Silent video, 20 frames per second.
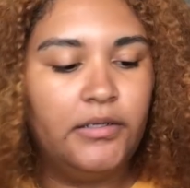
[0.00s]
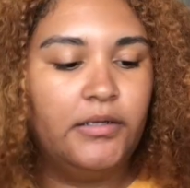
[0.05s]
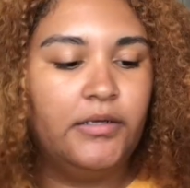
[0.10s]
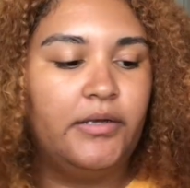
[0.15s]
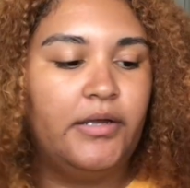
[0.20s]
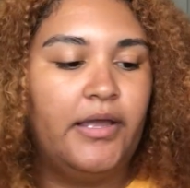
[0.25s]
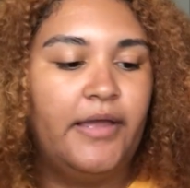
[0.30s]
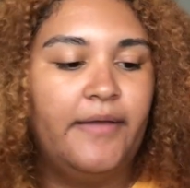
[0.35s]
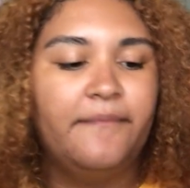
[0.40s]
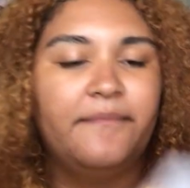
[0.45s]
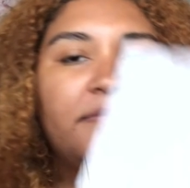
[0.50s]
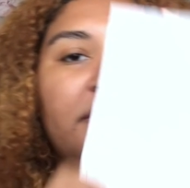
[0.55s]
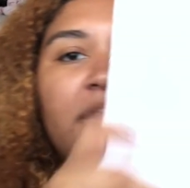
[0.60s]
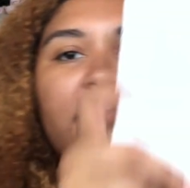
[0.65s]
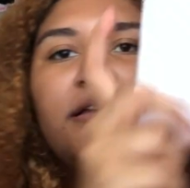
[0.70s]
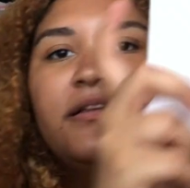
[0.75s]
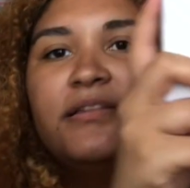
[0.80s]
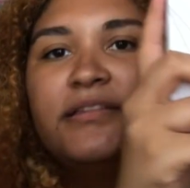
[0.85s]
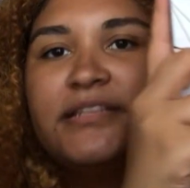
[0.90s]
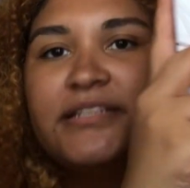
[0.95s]
okay.
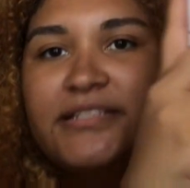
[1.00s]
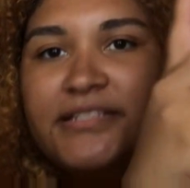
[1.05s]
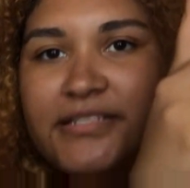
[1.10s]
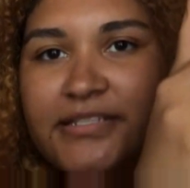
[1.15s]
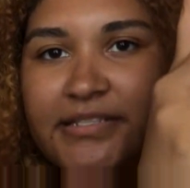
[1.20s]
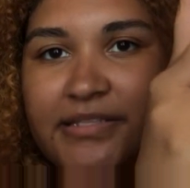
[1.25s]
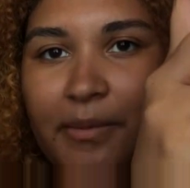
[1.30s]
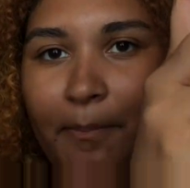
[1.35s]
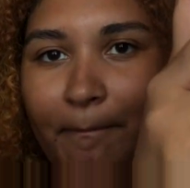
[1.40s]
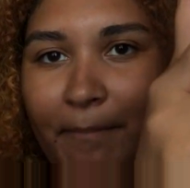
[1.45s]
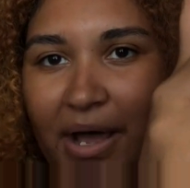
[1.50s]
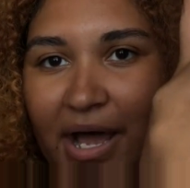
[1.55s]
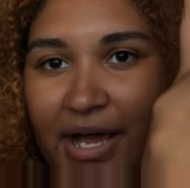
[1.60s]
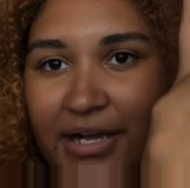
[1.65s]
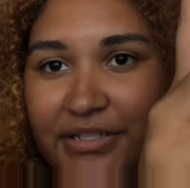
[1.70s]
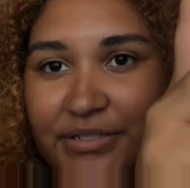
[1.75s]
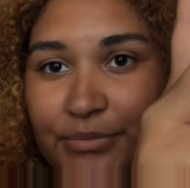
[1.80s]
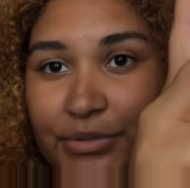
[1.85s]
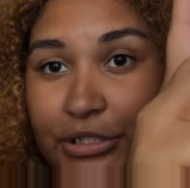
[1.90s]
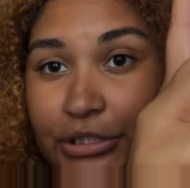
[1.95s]
This is the
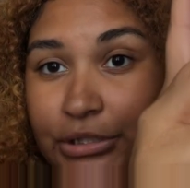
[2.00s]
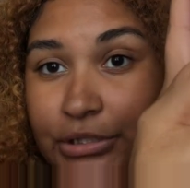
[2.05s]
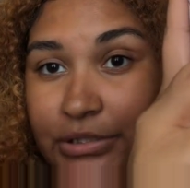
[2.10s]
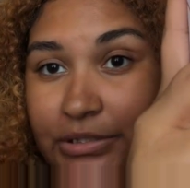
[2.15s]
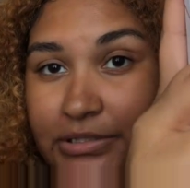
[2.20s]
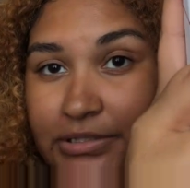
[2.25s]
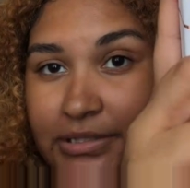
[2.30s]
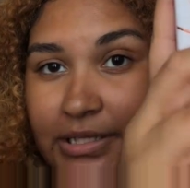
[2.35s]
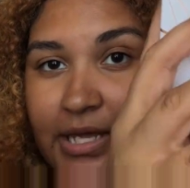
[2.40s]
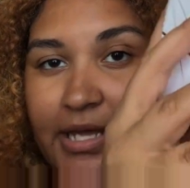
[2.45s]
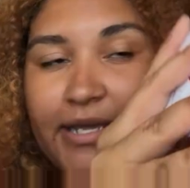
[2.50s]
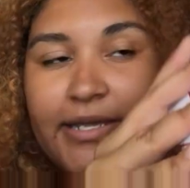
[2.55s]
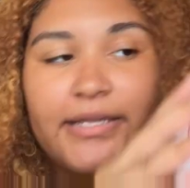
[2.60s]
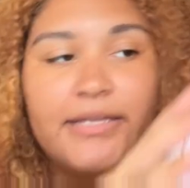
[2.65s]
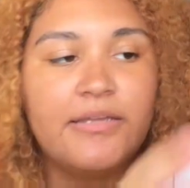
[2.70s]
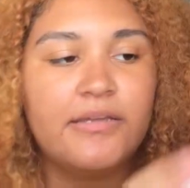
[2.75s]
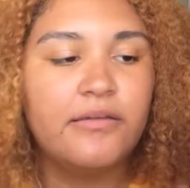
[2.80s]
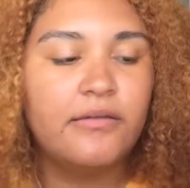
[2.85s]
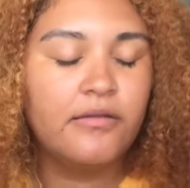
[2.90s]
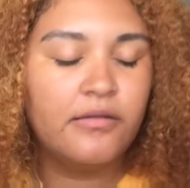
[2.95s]
box, what it looks
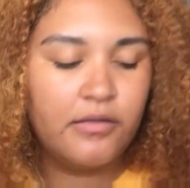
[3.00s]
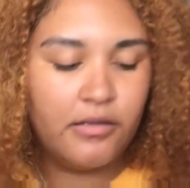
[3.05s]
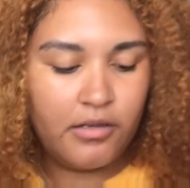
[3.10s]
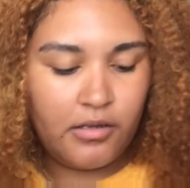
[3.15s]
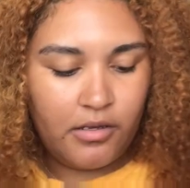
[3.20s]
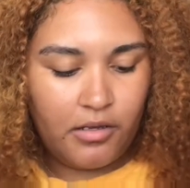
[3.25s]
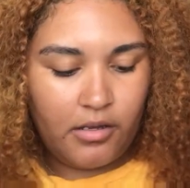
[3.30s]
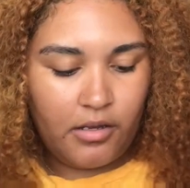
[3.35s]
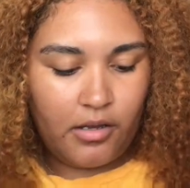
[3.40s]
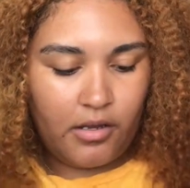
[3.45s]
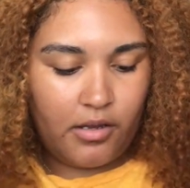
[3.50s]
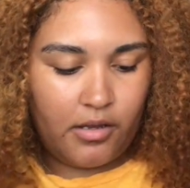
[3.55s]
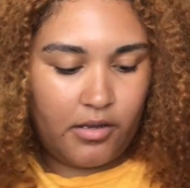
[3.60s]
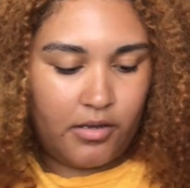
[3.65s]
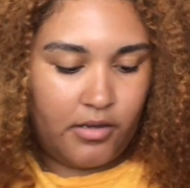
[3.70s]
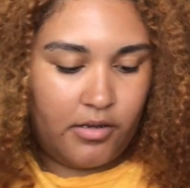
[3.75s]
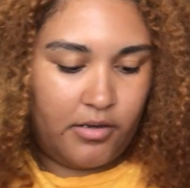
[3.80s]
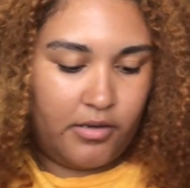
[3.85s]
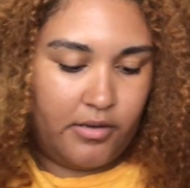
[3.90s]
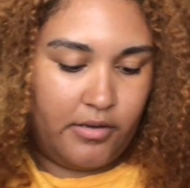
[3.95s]
like.
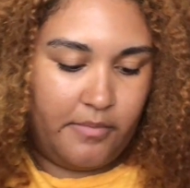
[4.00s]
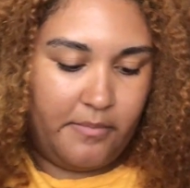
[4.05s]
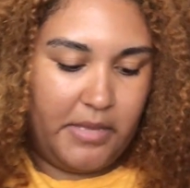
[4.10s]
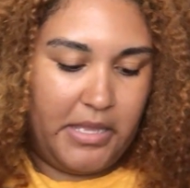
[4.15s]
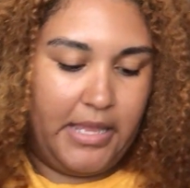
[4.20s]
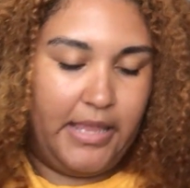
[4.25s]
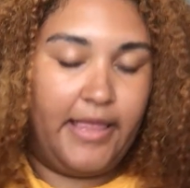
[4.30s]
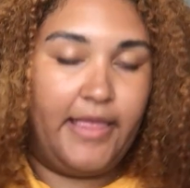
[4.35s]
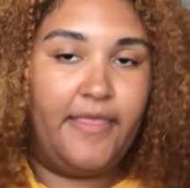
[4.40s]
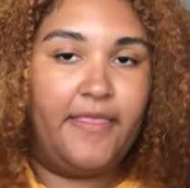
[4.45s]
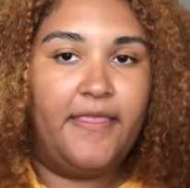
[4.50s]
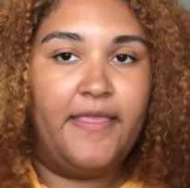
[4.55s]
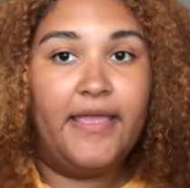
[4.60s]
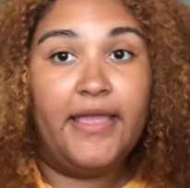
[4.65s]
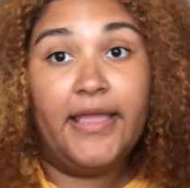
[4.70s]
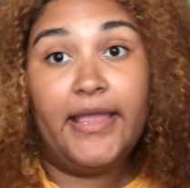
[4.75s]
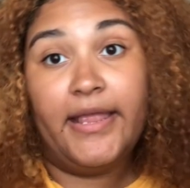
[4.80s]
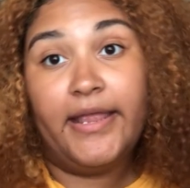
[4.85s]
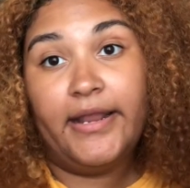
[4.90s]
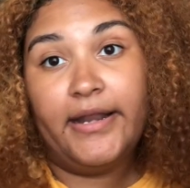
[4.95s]
Um, and
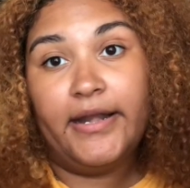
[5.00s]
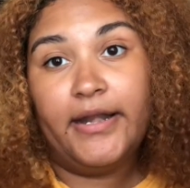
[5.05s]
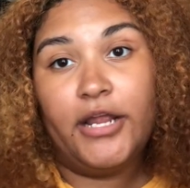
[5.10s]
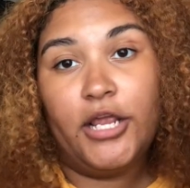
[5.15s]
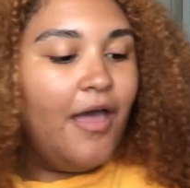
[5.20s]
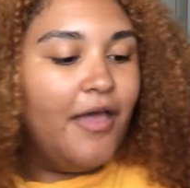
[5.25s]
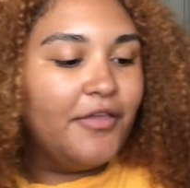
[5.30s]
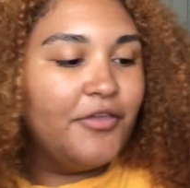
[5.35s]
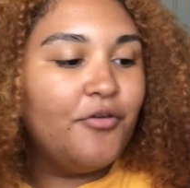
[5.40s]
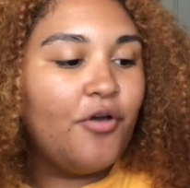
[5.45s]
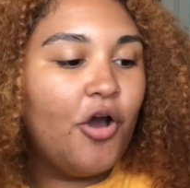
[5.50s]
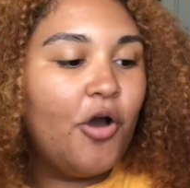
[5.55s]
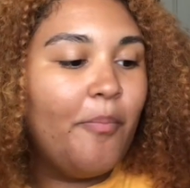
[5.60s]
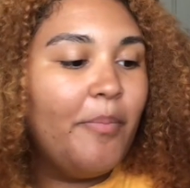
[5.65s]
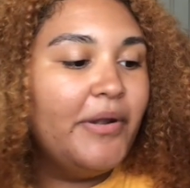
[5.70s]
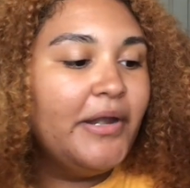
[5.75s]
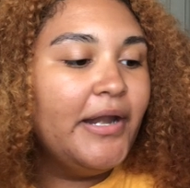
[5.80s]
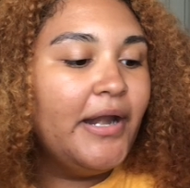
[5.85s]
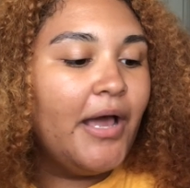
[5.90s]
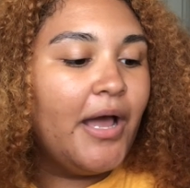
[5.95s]
then you
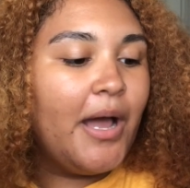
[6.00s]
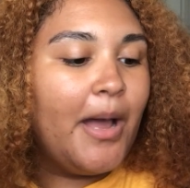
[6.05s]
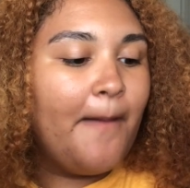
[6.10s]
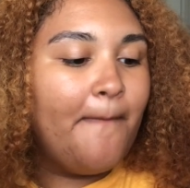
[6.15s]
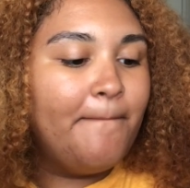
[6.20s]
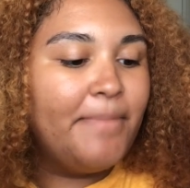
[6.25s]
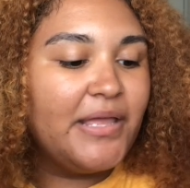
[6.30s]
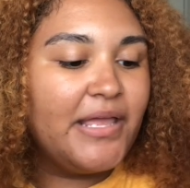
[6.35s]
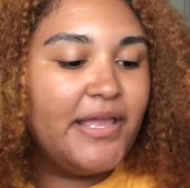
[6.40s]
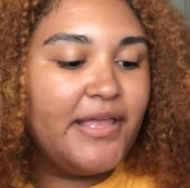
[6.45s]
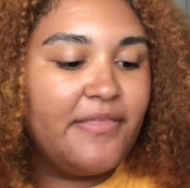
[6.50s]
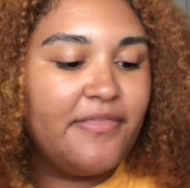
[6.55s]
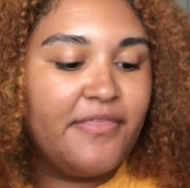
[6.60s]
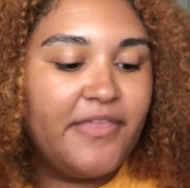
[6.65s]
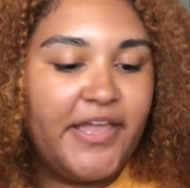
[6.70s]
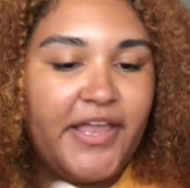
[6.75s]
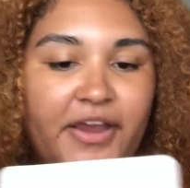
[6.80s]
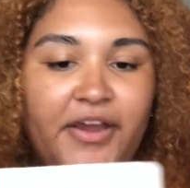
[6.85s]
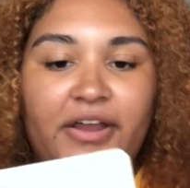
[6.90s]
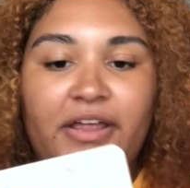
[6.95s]
open it up and
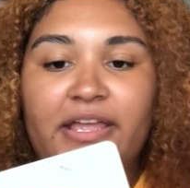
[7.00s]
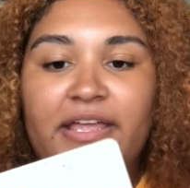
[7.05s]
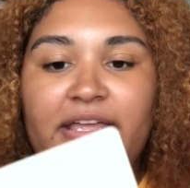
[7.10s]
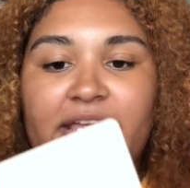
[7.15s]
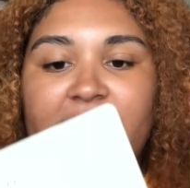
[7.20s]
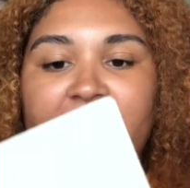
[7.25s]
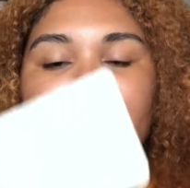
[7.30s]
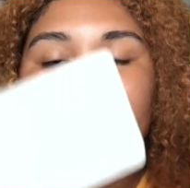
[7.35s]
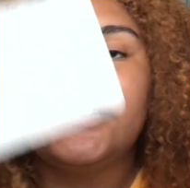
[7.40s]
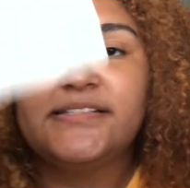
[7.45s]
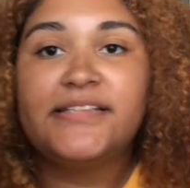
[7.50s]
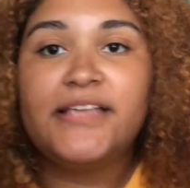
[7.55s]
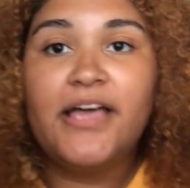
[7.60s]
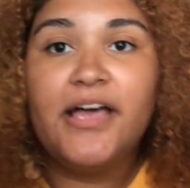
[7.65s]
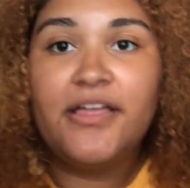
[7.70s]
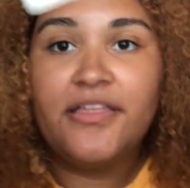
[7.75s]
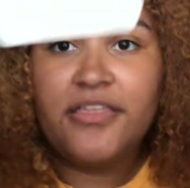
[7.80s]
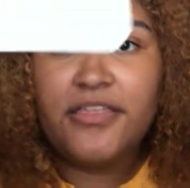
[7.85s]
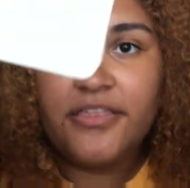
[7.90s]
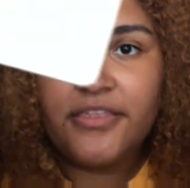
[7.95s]
there is
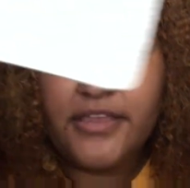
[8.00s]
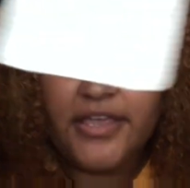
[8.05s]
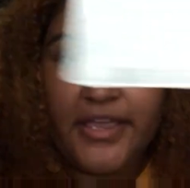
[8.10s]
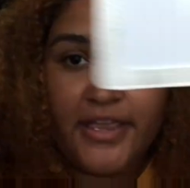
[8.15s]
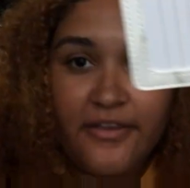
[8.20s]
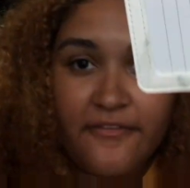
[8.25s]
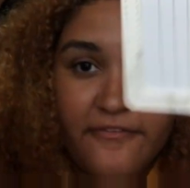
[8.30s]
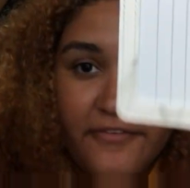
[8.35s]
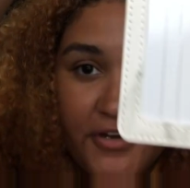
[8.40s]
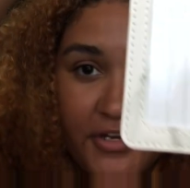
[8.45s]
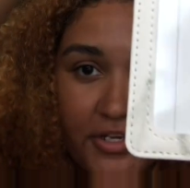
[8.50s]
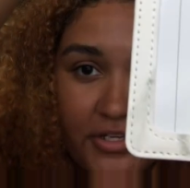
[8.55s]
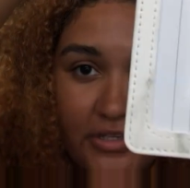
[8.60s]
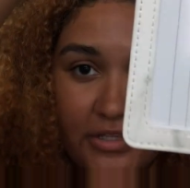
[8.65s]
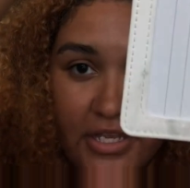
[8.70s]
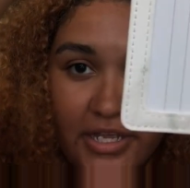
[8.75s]
a thing for your